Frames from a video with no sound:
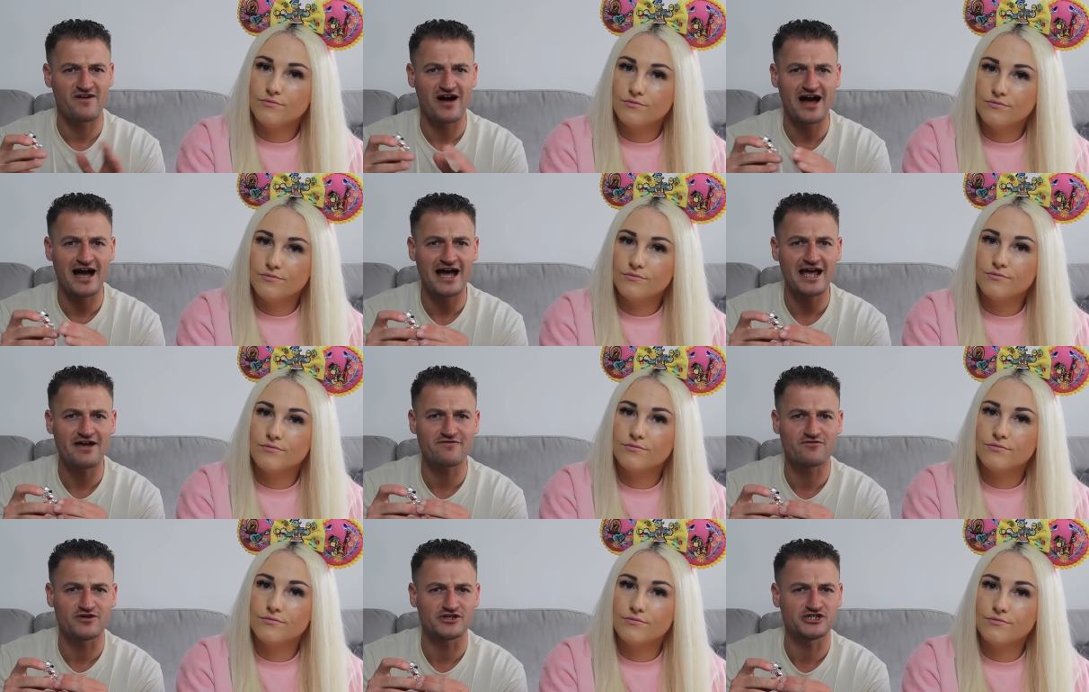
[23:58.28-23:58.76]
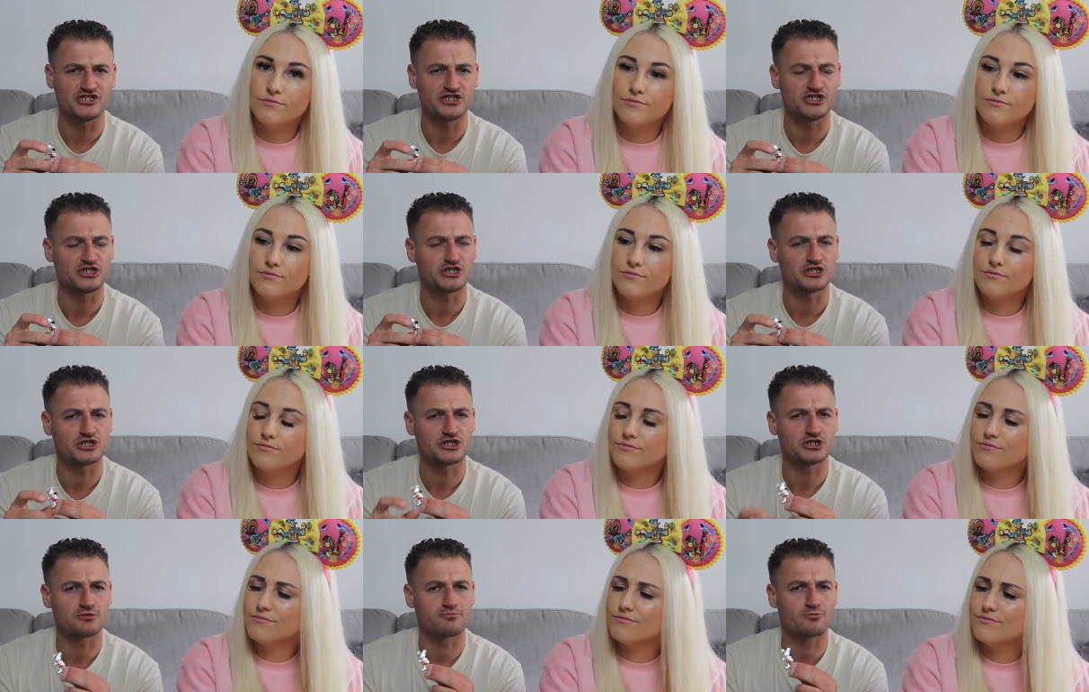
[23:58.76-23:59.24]
Speaker 1: Five, which
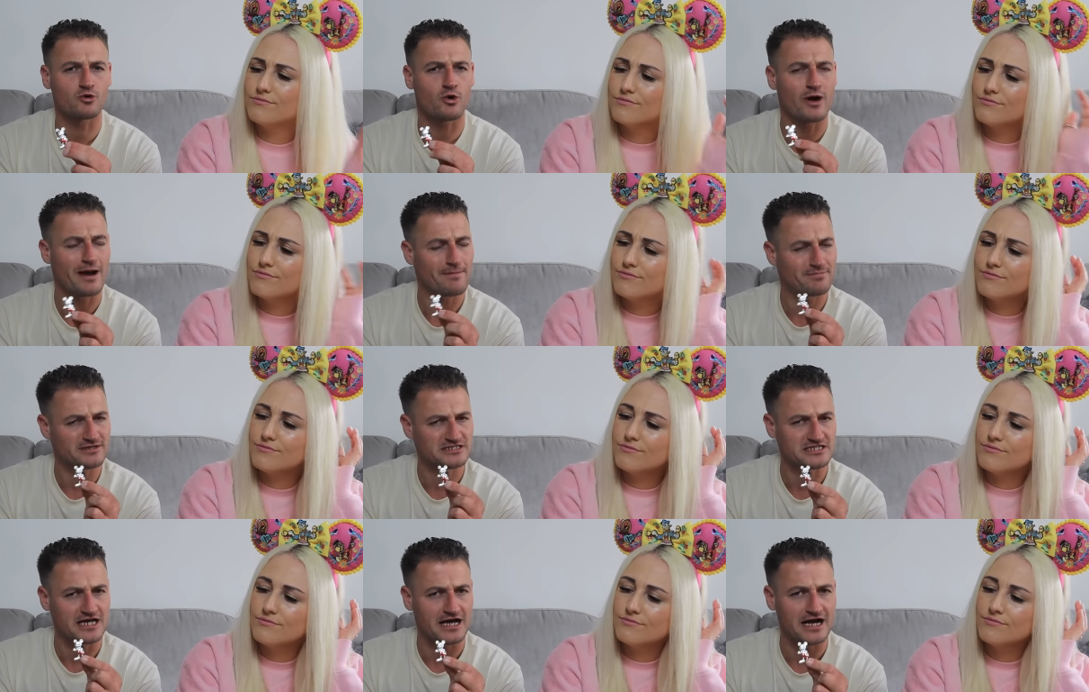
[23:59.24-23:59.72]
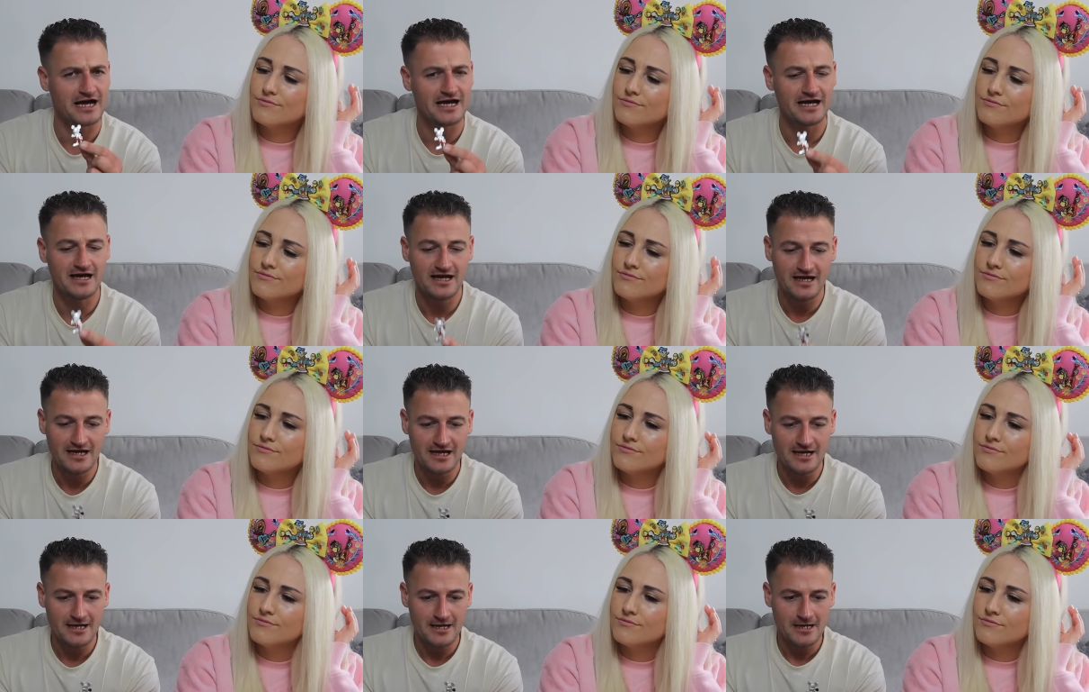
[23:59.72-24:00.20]
is quite bizarre.
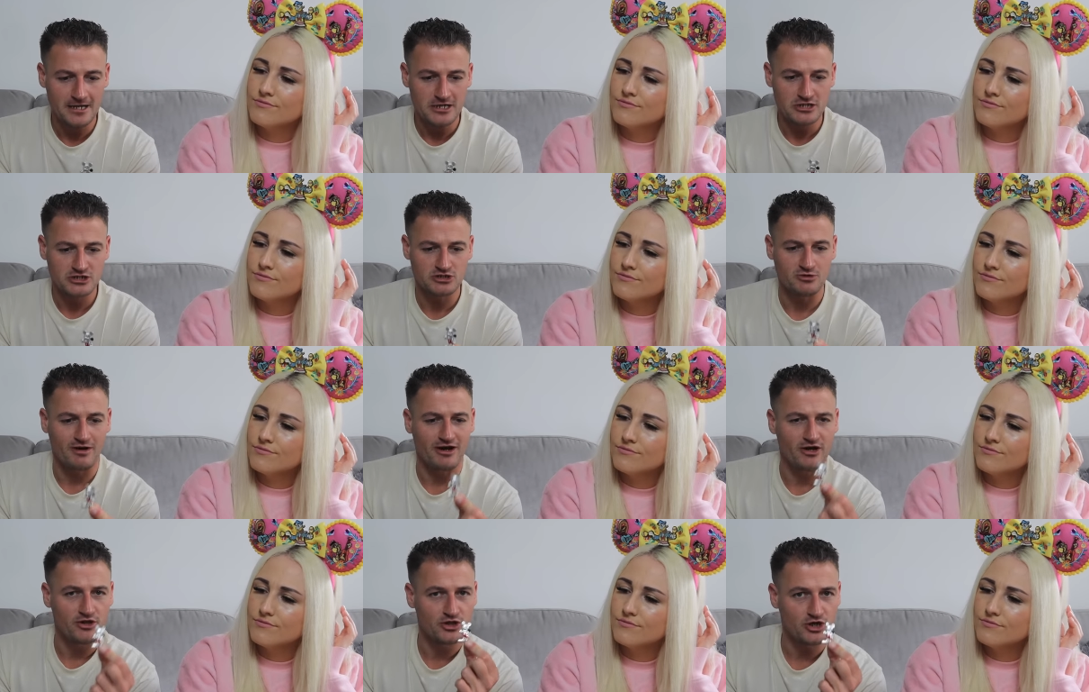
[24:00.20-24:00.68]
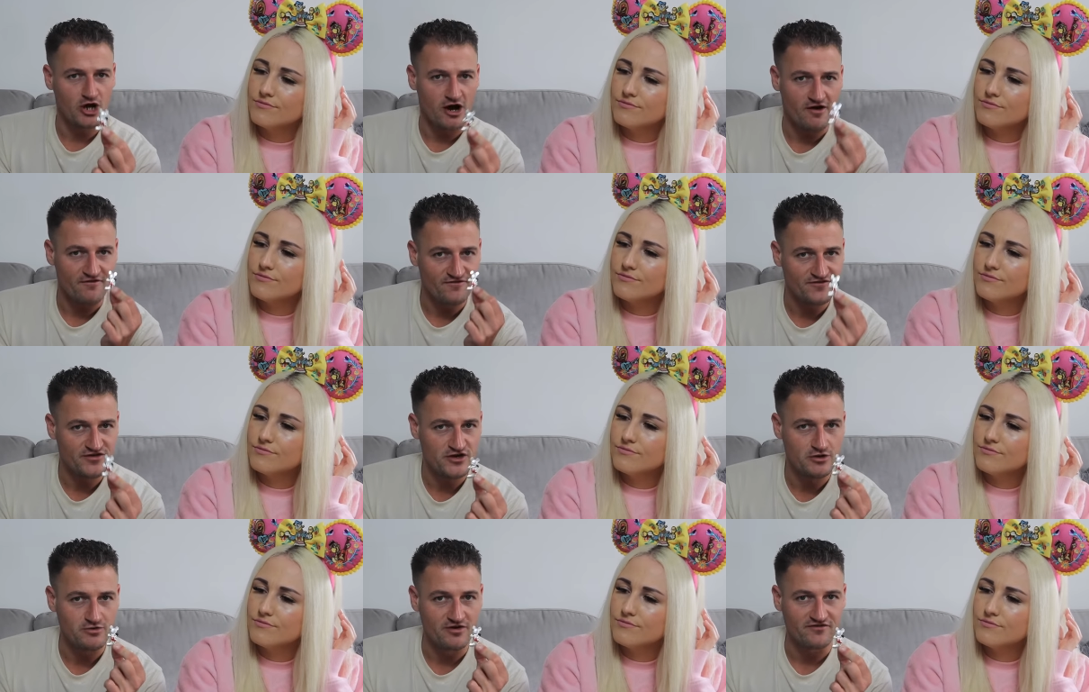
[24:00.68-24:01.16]
So I only got a
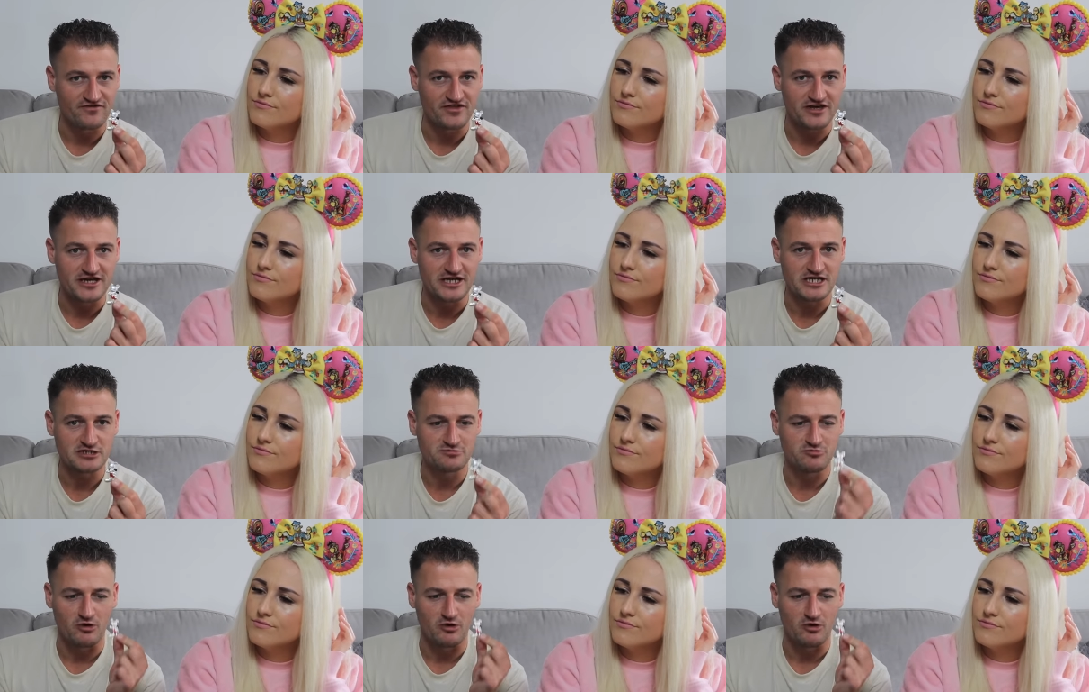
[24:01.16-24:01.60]
few of these,